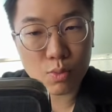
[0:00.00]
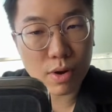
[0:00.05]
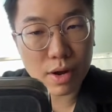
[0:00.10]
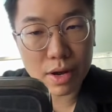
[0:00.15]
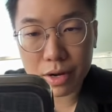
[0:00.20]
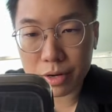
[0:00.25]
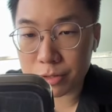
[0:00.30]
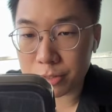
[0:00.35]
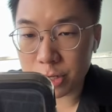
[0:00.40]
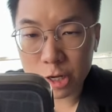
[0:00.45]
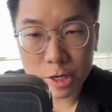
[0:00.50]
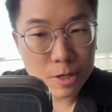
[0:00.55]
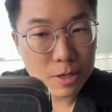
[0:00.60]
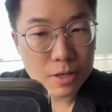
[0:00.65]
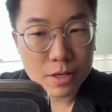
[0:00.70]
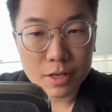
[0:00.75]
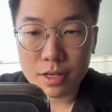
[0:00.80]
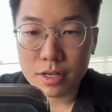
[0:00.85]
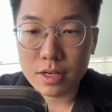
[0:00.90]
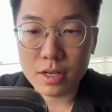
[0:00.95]
as well.
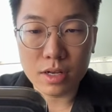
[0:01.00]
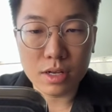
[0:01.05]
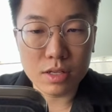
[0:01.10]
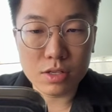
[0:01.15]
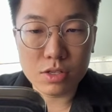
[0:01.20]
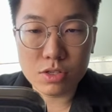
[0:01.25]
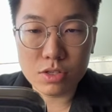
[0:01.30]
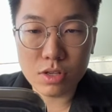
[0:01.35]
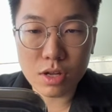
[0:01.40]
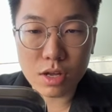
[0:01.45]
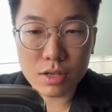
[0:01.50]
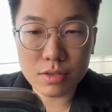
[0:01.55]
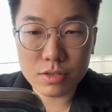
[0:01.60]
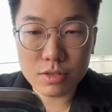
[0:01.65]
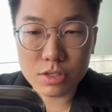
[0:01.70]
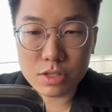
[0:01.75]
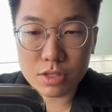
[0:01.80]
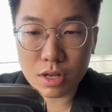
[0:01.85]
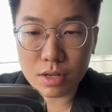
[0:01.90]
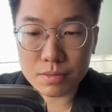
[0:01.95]
It's
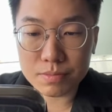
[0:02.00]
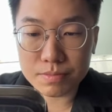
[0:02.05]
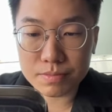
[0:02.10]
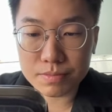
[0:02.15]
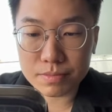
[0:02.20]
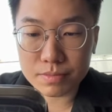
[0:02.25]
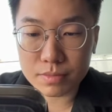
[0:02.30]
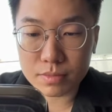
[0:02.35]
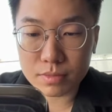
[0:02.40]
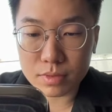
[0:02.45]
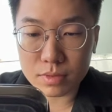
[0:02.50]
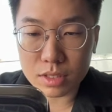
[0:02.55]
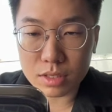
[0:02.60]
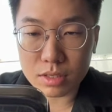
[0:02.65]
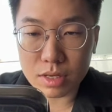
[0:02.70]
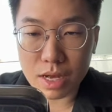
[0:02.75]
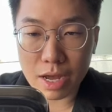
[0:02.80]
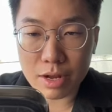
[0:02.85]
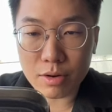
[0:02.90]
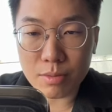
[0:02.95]
not
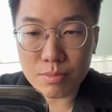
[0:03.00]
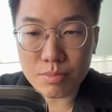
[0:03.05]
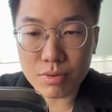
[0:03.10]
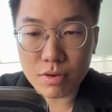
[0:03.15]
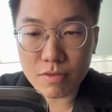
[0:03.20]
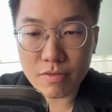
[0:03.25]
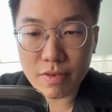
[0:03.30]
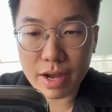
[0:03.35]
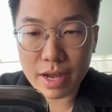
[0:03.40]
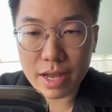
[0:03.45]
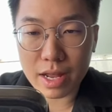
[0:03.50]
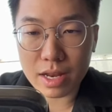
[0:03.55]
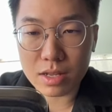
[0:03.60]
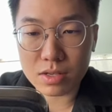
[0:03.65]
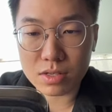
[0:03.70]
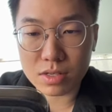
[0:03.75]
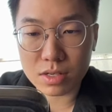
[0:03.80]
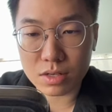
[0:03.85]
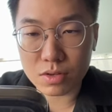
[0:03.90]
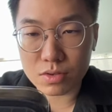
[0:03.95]
I don't provide
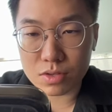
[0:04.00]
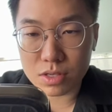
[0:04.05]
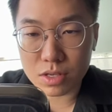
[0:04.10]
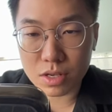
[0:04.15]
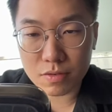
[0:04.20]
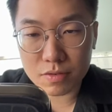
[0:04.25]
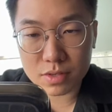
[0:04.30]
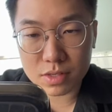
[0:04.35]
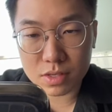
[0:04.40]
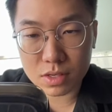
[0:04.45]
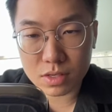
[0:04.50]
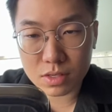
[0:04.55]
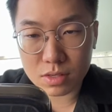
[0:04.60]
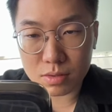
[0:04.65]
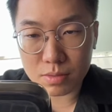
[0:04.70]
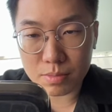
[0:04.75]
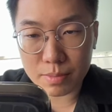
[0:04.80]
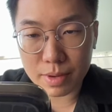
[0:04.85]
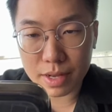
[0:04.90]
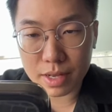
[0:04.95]
any signal
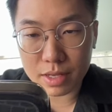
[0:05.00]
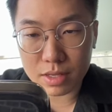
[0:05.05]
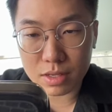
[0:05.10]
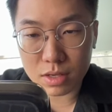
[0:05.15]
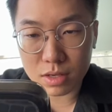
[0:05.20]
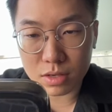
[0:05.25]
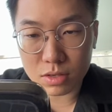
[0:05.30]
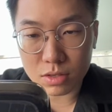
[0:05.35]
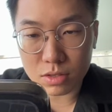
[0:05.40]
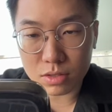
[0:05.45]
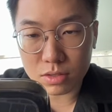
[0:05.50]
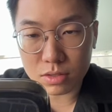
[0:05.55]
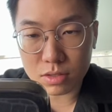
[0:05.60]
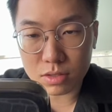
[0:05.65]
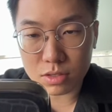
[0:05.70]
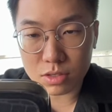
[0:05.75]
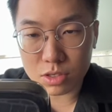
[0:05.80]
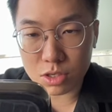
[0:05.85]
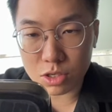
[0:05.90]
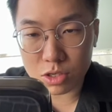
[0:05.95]
services, but
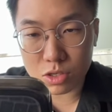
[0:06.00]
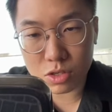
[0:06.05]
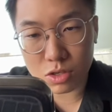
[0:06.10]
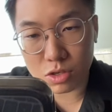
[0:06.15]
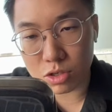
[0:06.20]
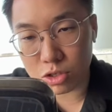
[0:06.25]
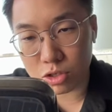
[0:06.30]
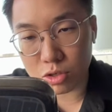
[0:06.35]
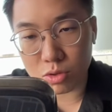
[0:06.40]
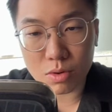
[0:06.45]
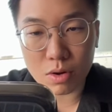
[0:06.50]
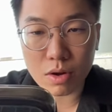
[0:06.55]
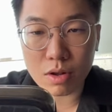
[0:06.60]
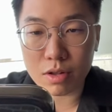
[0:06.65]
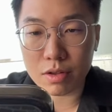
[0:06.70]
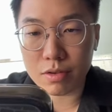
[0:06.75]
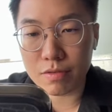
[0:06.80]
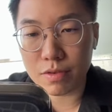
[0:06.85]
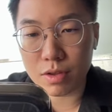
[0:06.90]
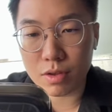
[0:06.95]
just to show
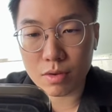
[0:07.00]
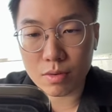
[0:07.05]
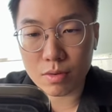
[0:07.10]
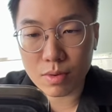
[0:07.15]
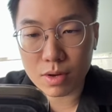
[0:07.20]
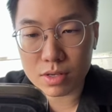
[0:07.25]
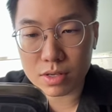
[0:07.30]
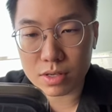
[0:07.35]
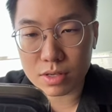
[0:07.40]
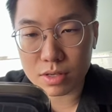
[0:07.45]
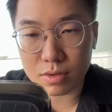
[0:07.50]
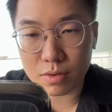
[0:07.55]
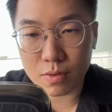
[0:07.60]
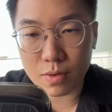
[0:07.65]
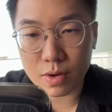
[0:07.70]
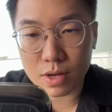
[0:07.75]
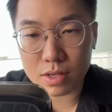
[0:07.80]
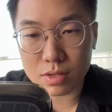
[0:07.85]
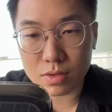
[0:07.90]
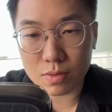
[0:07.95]
all of you
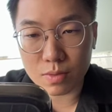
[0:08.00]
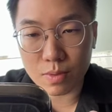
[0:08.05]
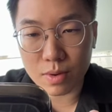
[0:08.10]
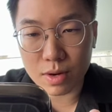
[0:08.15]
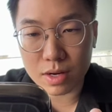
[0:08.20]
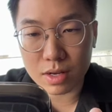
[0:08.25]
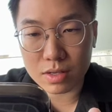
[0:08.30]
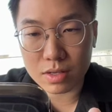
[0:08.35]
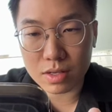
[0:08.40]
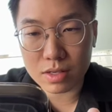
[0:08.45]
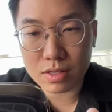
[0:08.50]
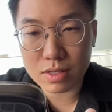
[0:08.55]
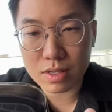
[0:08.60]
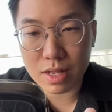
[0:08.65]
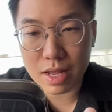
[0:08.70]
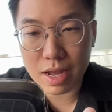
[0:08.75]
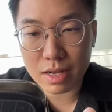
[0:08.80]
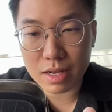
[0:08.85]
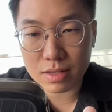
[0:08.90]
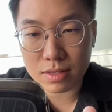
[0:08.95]
what it
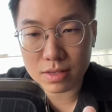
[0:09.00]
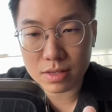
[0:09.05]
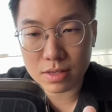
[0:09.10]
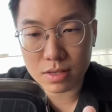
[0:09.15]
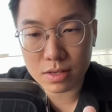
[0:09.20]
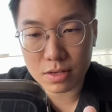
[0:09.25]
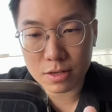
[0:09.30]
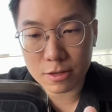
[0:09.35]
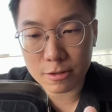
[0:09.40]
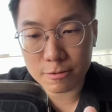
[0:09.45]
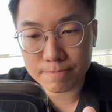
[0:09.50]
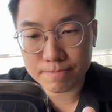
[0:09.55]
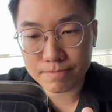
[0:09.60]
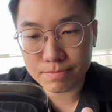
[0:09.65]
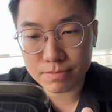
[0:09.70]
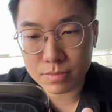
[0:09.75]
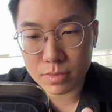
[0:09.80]
is like to